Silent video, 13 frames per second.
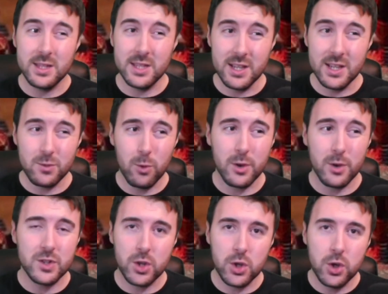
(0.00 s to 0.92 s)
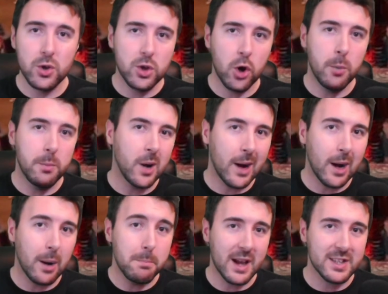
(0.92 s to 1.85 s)
this roster could combo
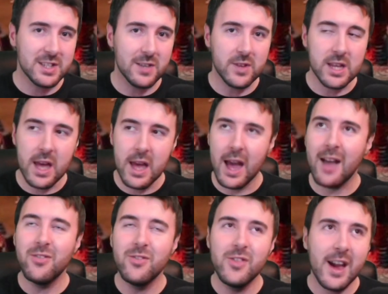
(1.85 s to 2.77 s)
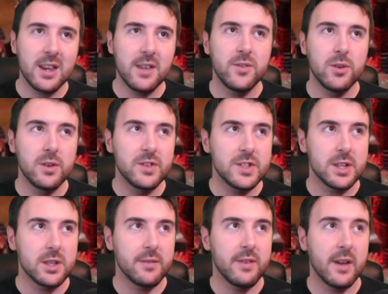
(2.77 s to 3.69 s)
out massively. And then if you
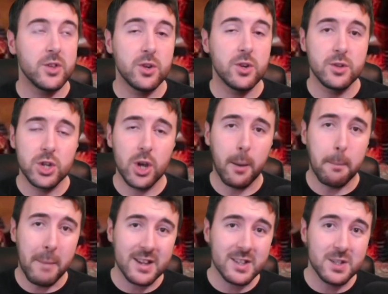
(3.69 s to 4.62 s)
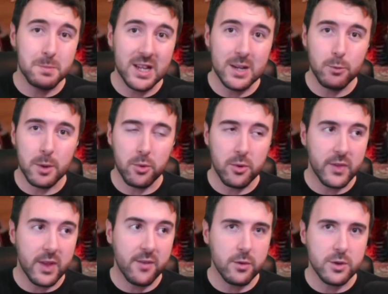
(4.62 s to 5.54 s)
consider the fact that you can chuck Max Spleen Ripper
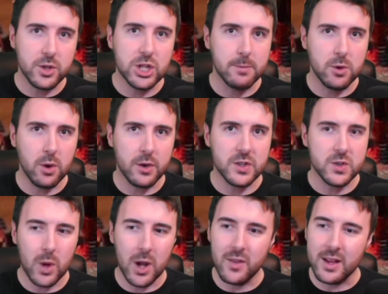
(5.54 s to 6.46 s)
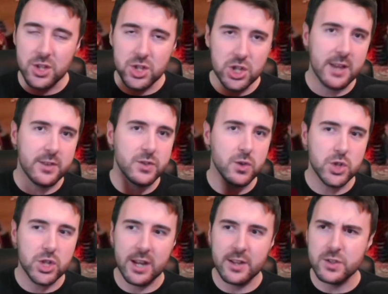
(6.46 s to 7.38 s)
on there for a cheap cost as well, that's
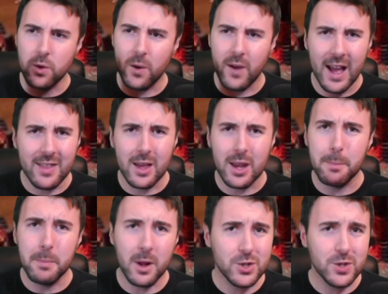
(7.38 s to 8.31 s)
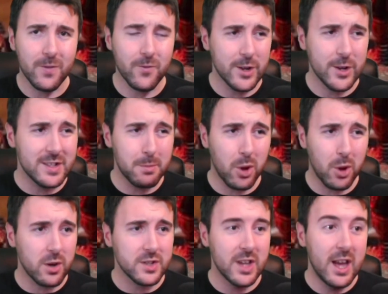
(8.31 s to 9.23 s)
chainsaw, and then a bunch of frenzy
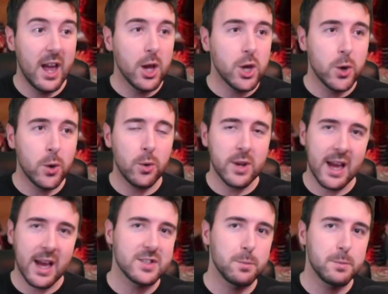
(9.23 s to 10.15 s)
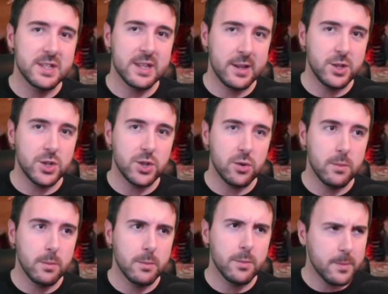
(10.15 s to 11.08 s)
blocks, Khorne has the
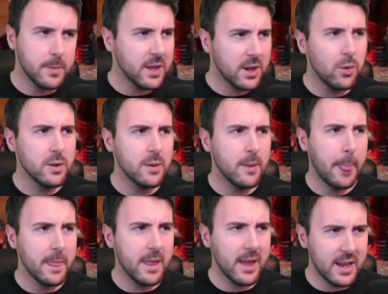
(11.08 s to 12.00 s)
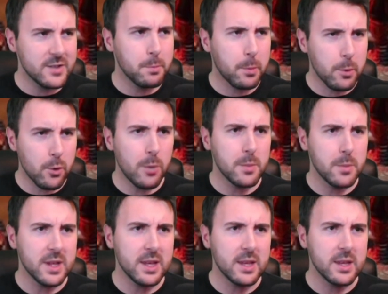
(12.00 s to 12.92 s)
potential. Khorne is
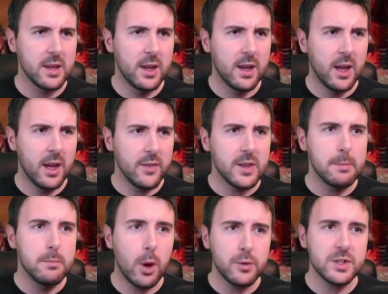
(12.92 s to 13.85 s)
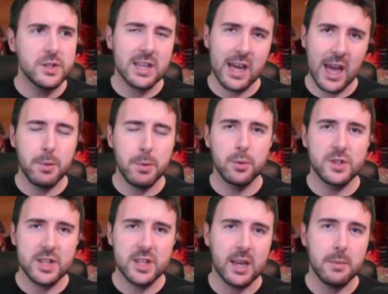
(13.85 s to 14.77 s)
probably the most
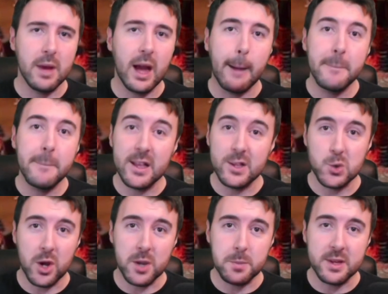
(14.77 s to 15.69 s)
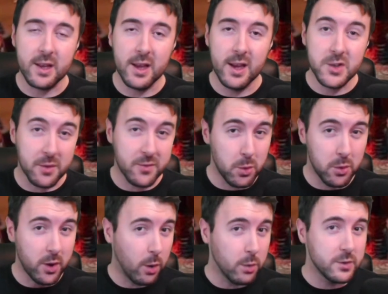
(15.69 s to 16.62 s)
capable team at pitch wiping. So if you're
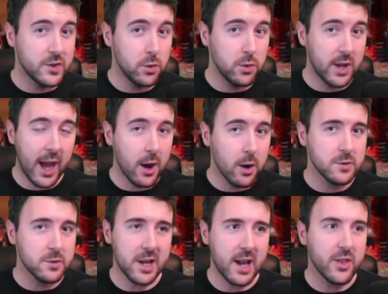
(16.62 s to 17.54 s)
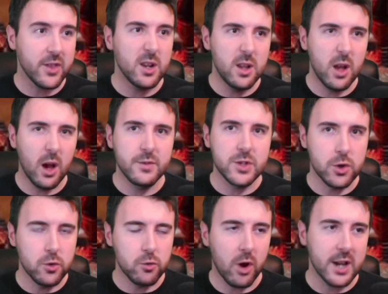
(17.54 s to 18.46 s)
an old school Chaos player that loves the
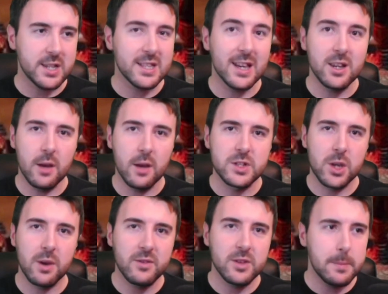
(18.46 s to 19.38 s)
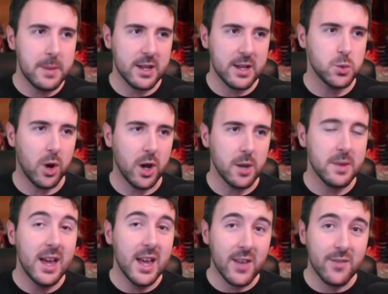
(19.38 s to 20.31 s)
grind, that loves going for the pitch wipe,
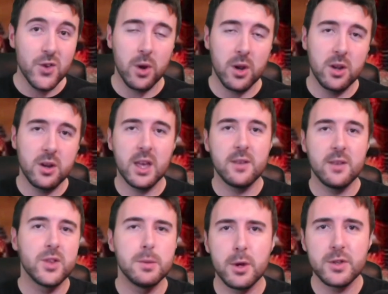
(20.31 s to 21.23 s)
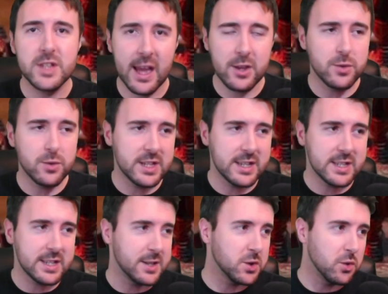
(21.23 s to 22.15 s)
if you are looking for the most casualties
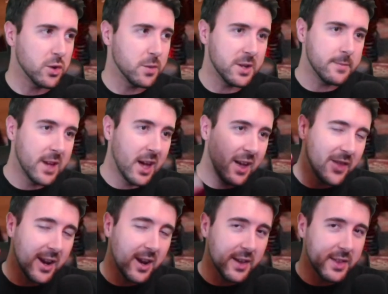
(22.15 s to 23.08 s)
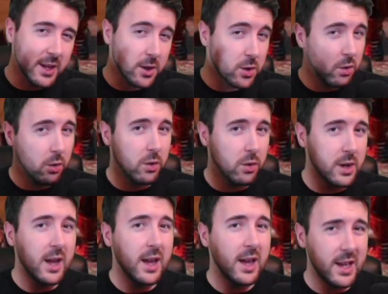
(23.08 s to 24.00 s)
in a tournament, then I think
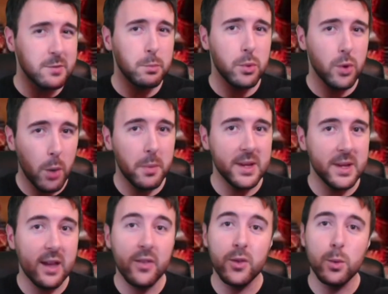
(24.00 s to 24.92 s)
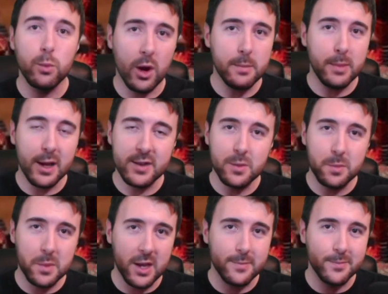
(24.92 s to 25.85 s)
Khorne is probably the right place to
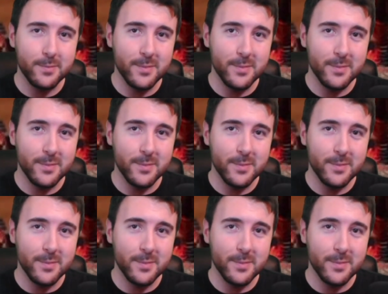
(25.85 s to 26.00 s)
be.